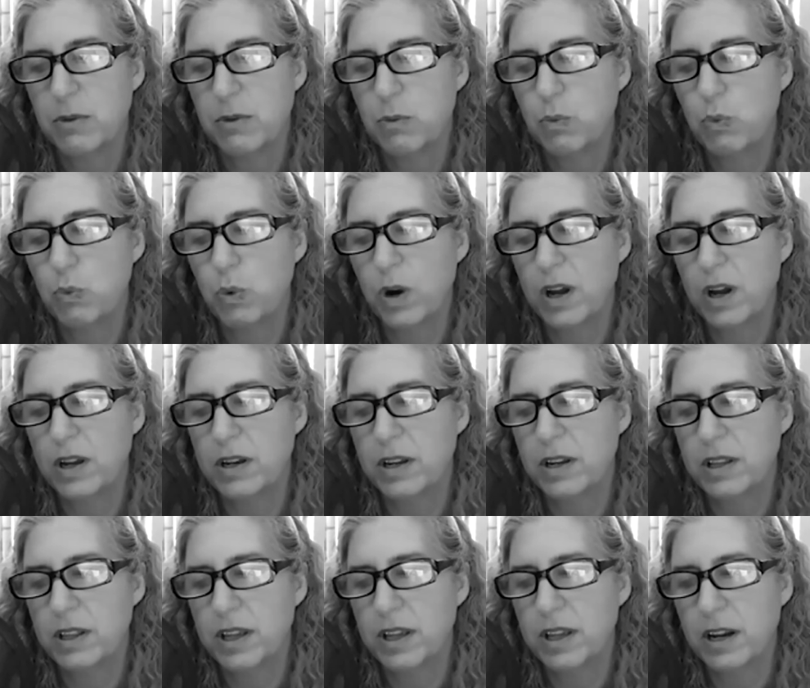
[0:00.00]

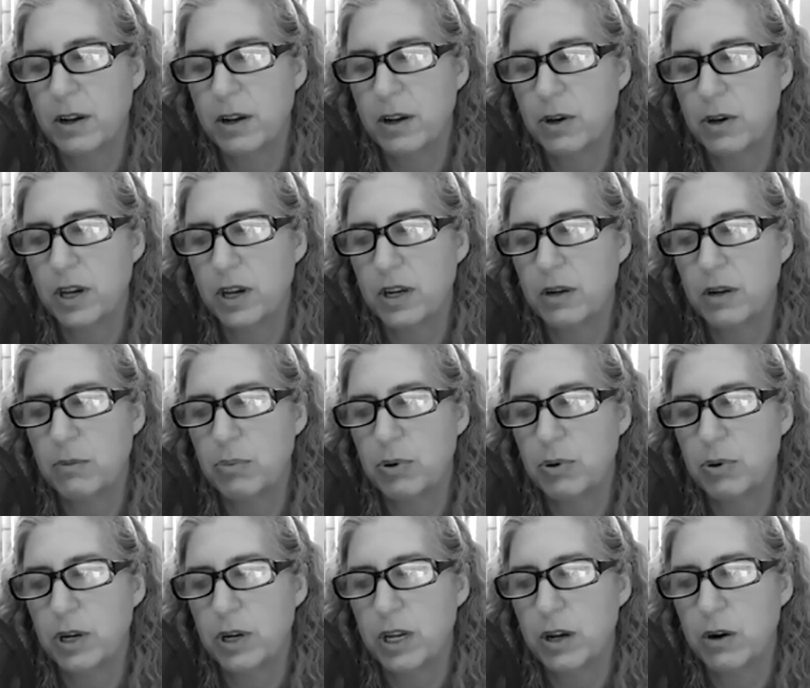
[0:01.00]
One that I created
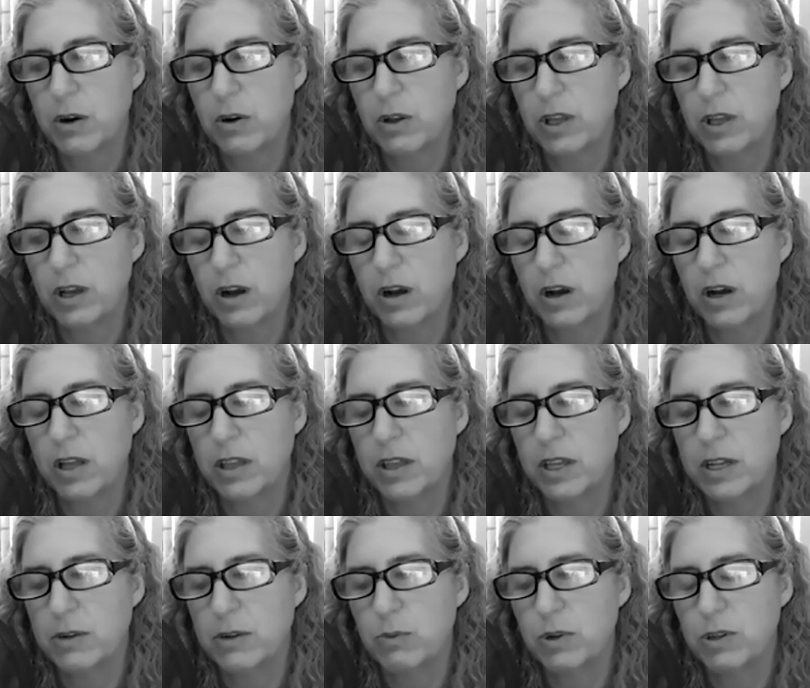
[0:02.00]
pretty early on
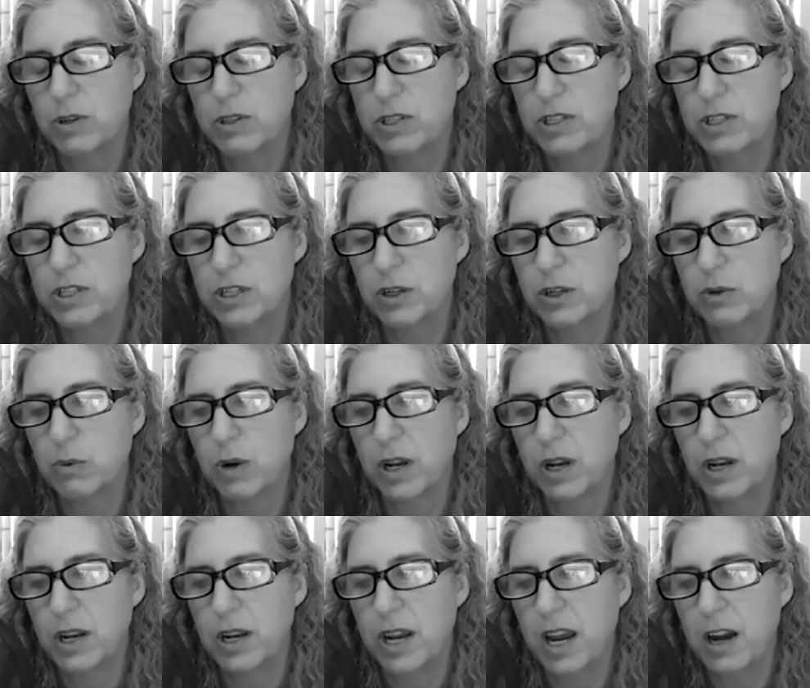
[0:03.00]
that we still
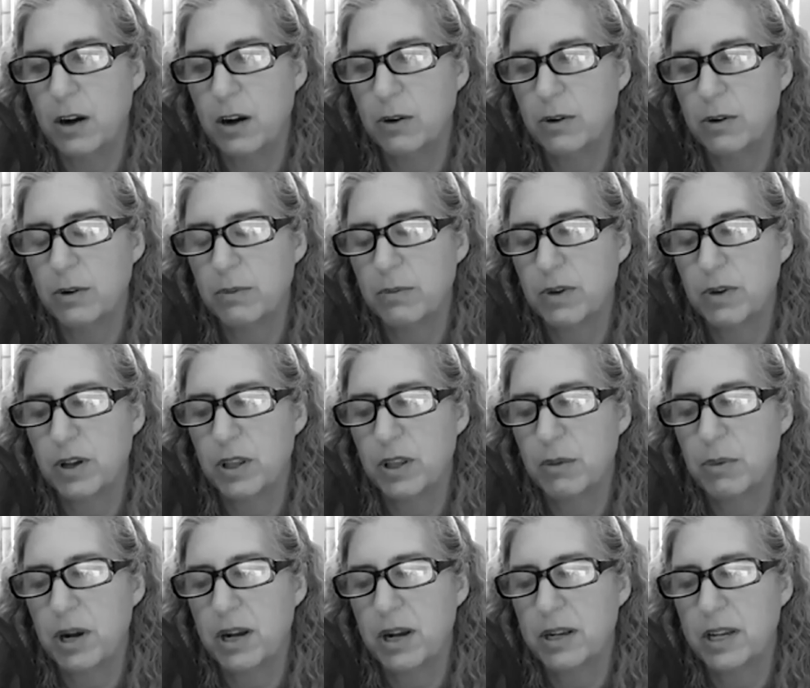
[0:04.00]
run now on the
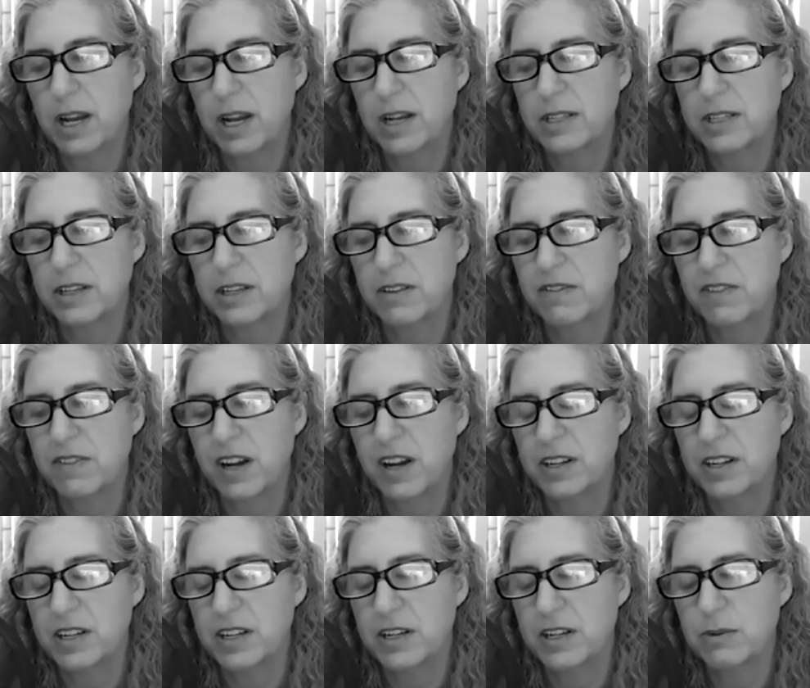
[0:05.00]
podcast. In
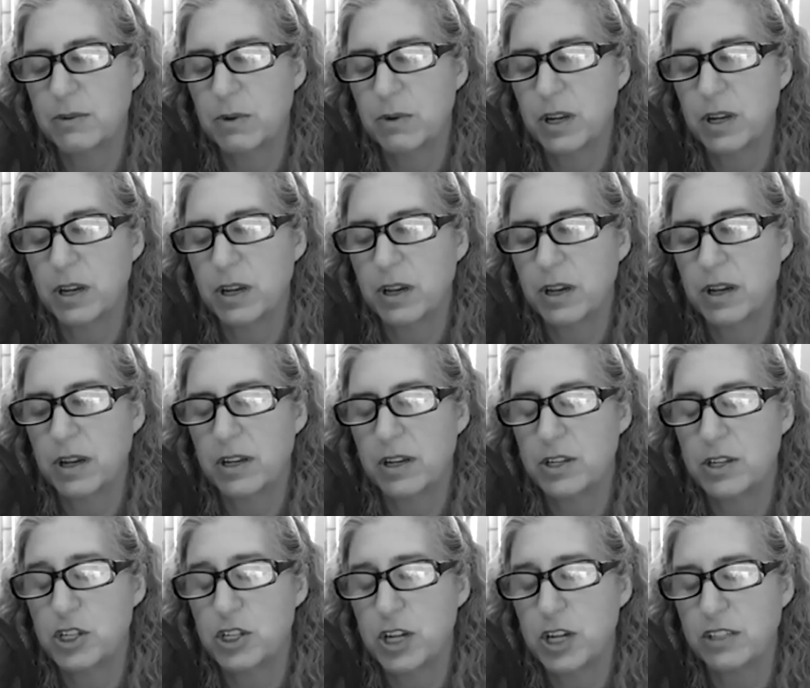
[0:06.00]
fact, it
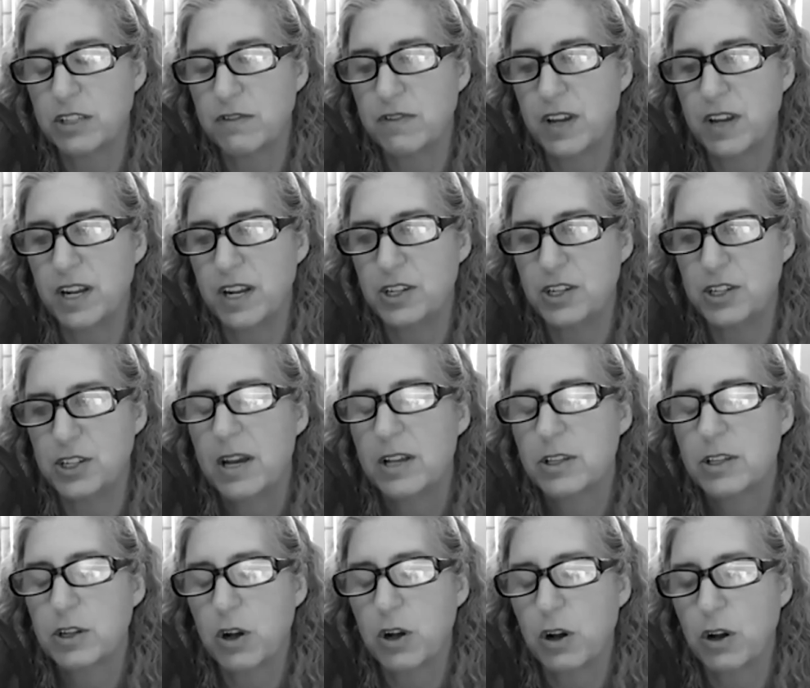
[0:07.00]
just finished.
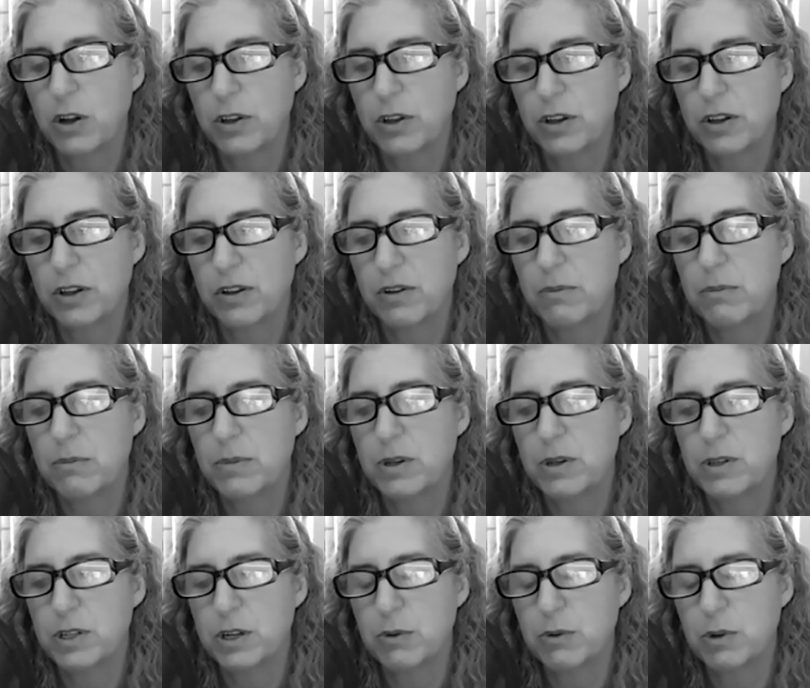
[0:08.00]
It's called
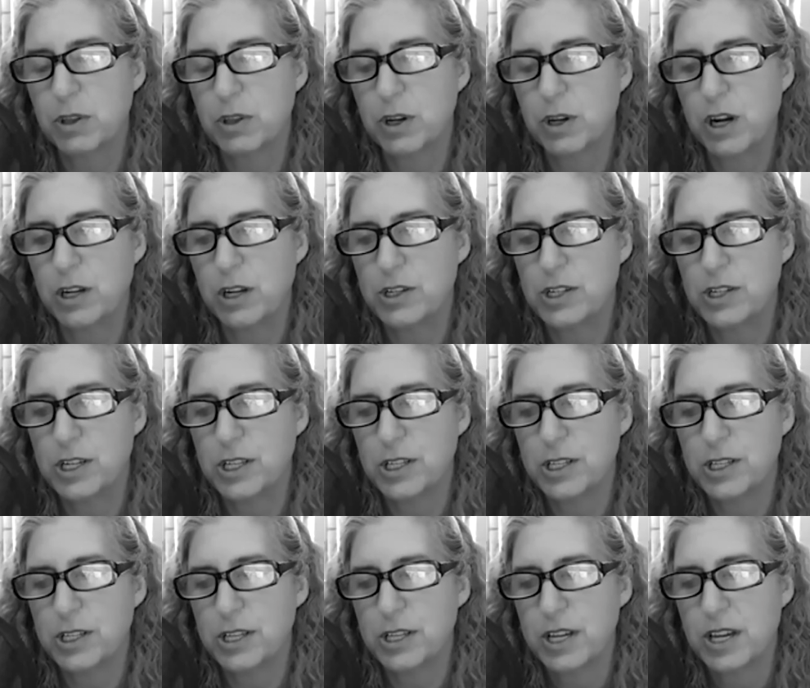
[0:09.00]
Music with a
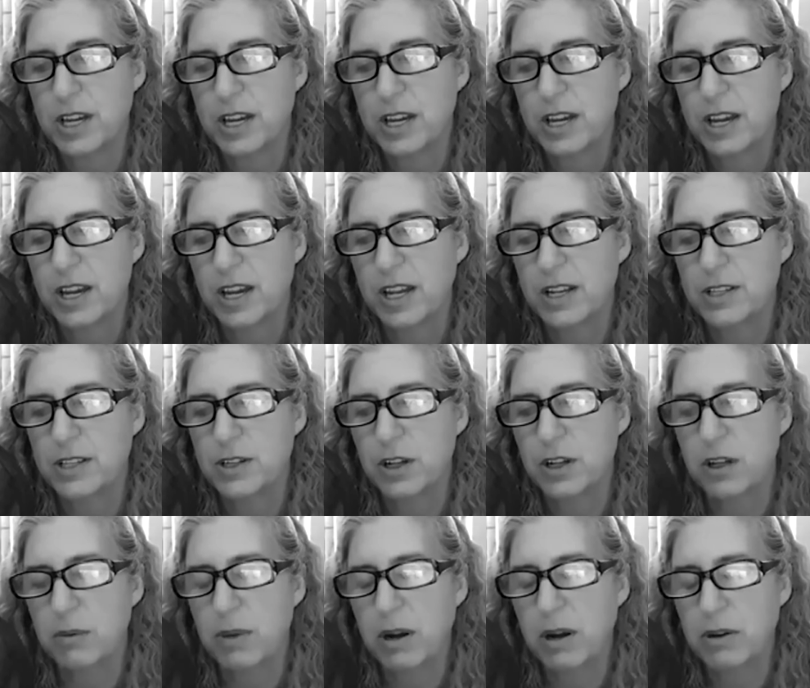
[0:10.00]
Conscience, and it's
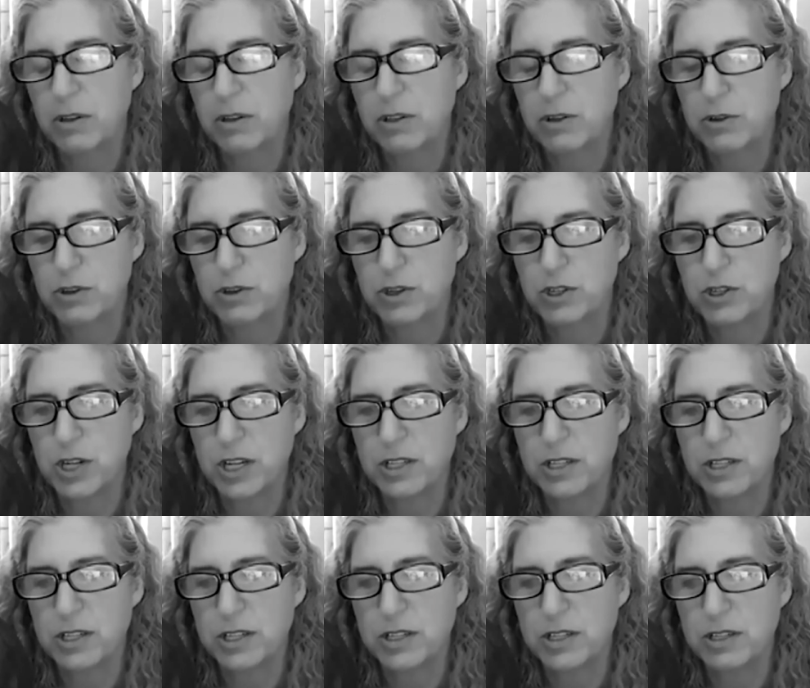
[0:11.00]
all about social
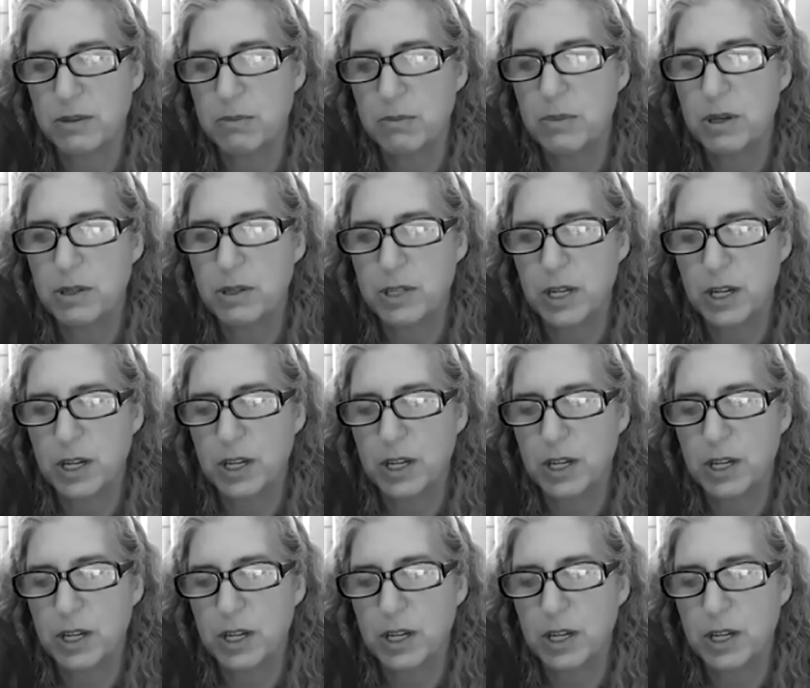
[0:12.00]
justice music.